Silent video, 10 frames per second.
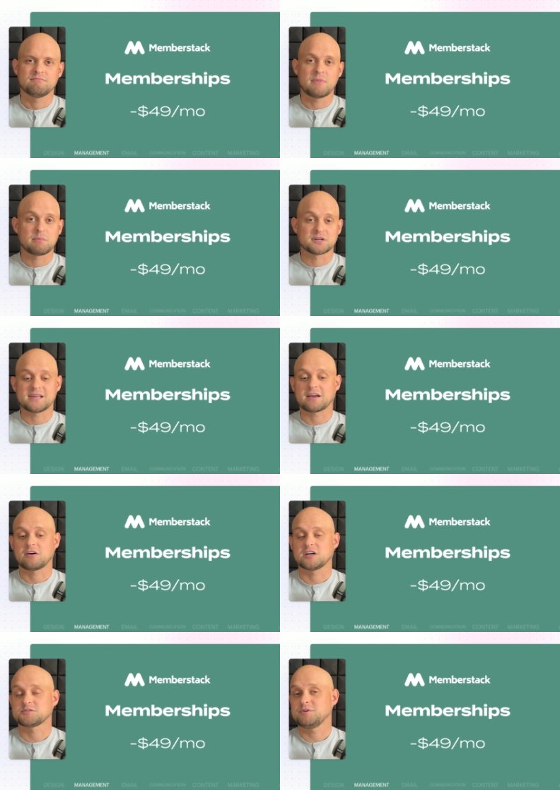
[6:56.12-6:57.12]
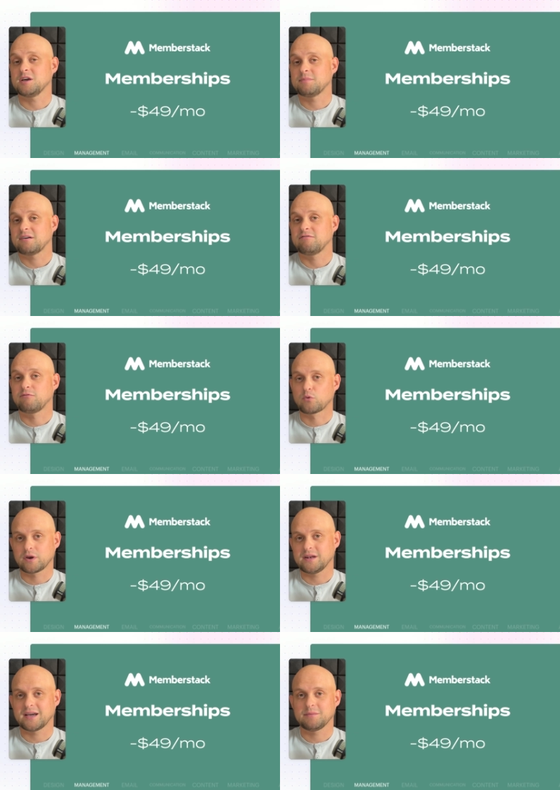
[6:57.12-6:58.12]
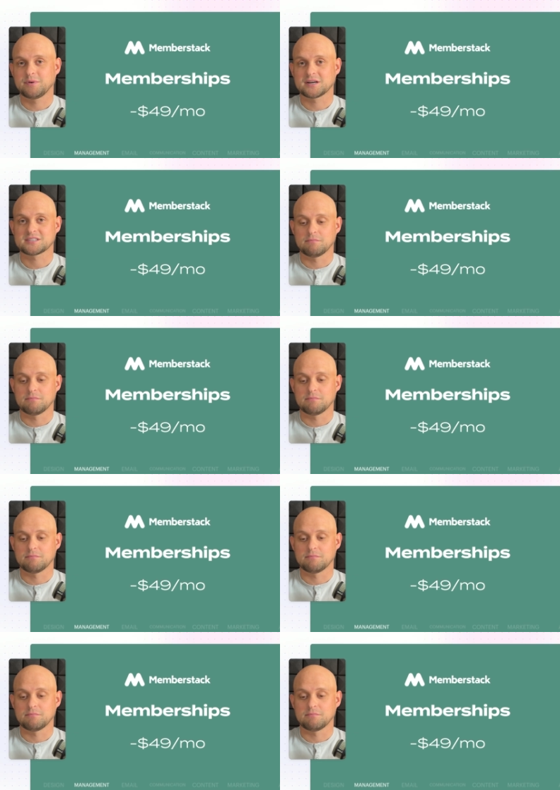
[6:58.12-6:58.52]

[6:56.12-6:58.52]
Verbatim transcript: MemberStack costs me about 49 bucks